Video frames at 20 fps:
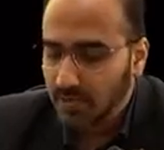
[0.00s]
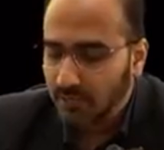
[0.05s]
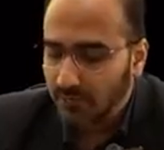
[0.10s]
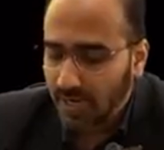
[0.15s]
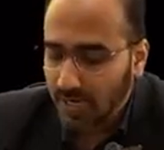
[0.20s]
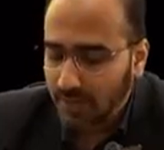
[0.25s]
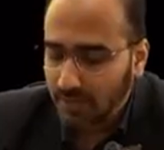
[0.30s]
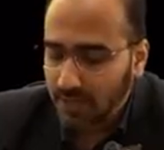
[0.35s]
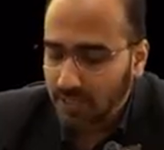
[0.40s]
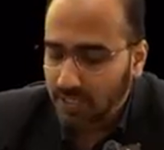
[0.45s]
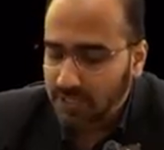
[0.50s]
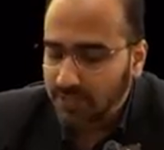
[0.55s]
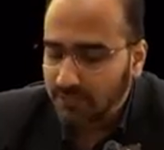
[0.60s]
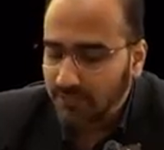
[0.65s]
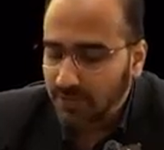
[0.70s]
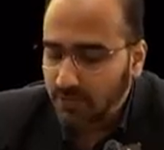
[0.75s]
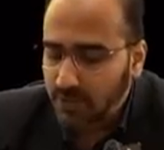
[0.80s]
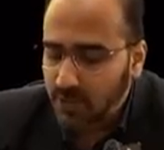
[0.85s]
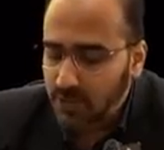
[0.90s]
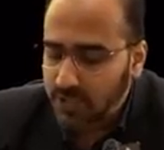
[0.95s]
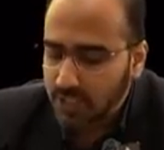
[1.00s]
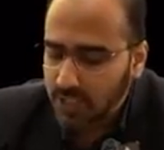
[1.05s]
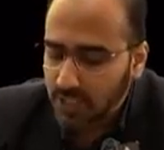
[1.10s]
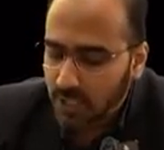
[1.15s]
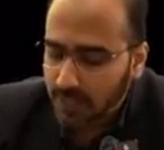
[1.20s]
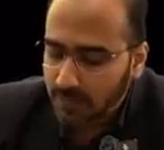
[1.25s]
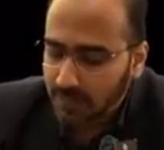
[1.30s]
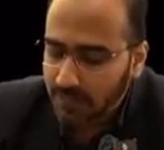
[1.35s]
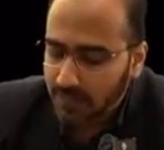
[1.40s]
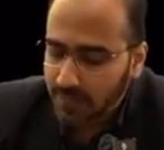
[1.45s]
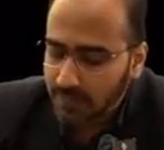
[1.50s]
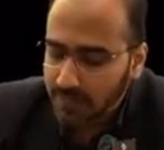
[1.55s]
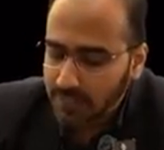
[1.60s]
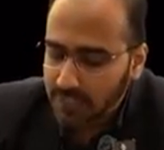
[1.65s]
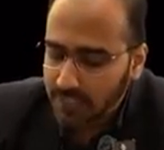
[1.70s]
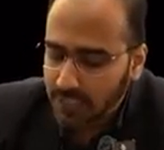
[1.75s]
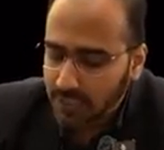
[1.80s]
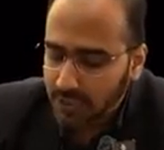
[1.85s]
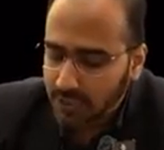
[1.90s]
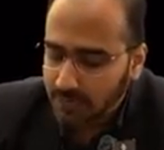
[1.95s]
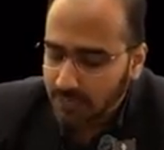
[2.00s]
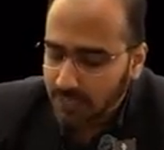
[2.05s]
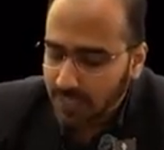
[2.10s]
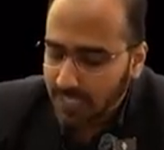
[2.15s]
Why? Because if you use a normal PVC tube,